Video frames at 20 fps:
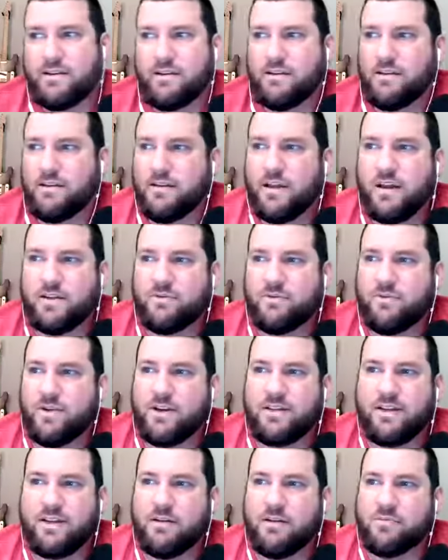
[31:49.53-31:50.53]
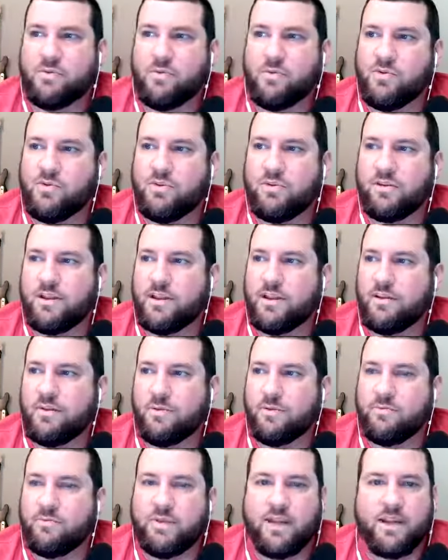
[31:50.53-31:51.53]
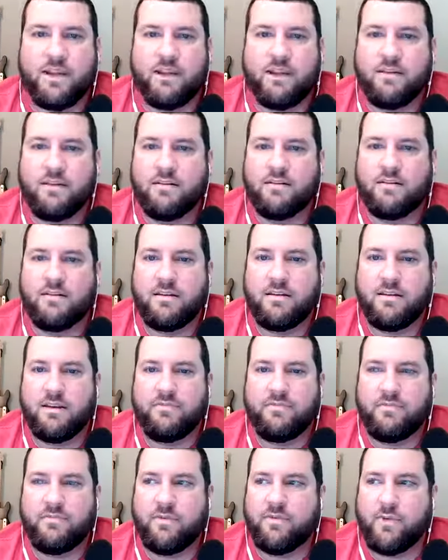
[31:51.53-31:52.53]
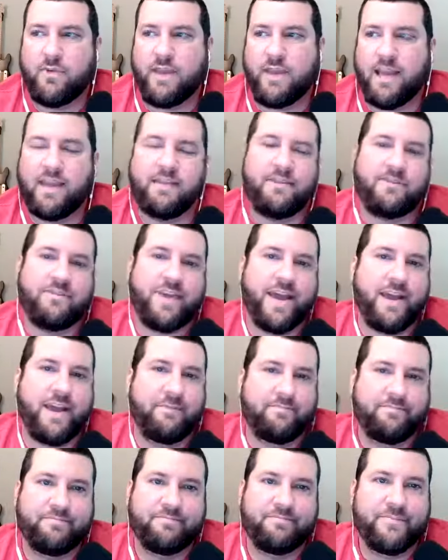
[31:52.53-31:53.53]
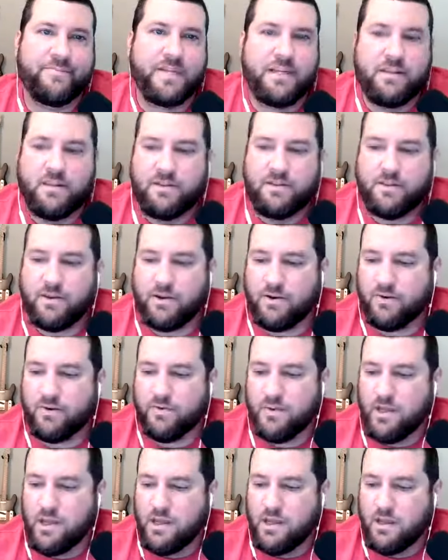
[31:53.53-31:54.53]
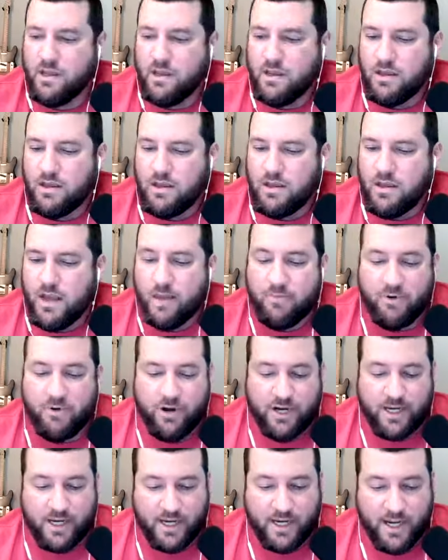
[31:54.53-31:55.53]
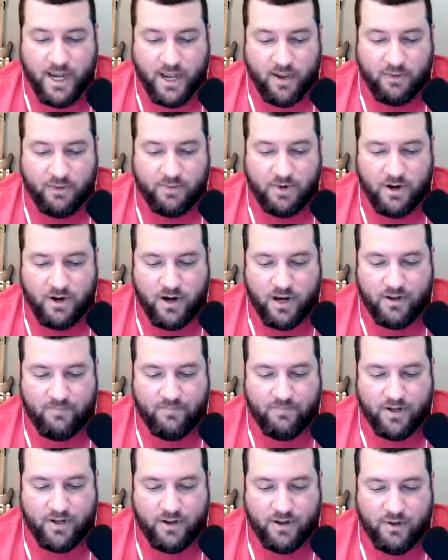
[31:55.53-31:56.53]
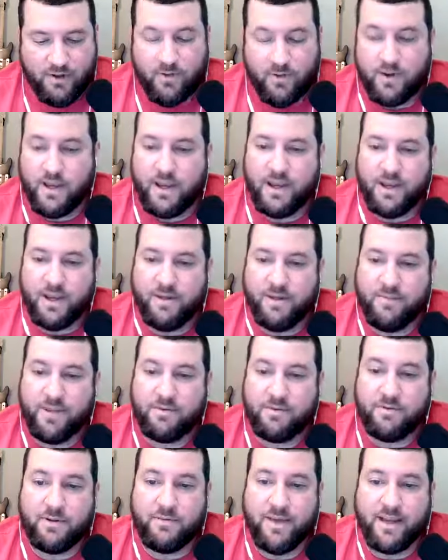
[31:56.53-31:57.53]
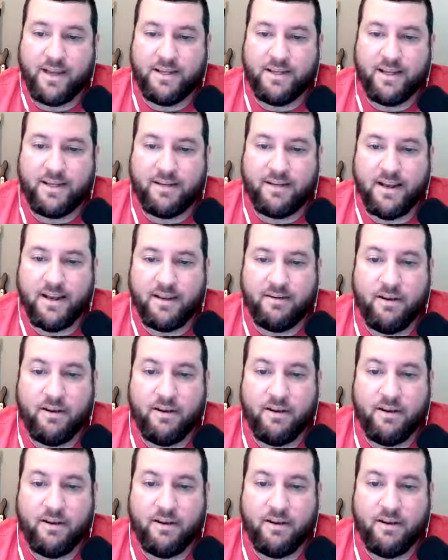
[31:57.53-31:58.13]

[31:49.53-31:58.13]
Gosh, what a terrible world it would be if we can't do that. So I'm preaching now. I'm sorry. So this was about TikTok.